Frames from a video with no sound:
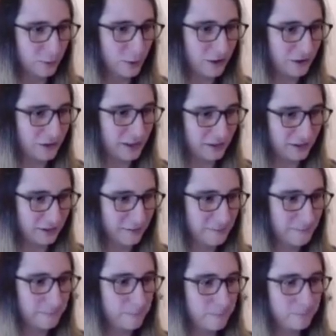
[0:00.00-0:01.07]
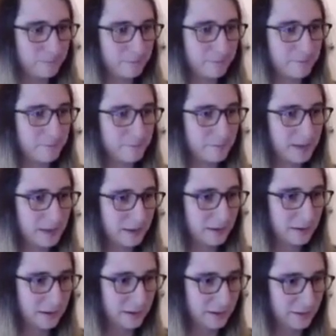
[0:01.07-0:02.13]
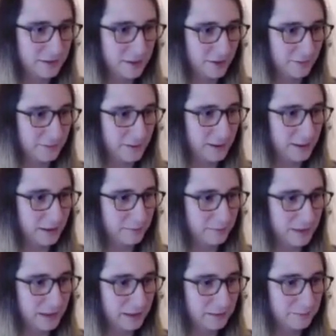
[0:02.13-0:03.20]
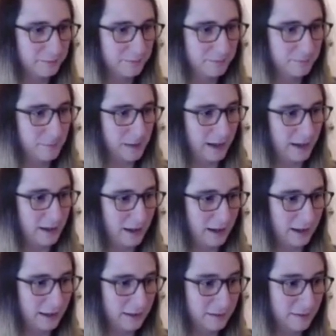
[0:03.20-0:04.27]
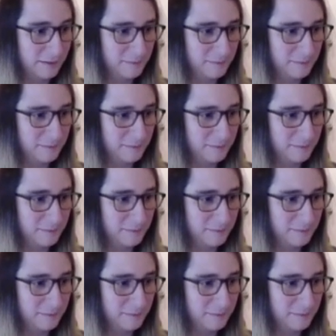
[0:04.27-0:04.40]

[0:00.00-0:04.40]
water section. It is terrifying and mean and bad.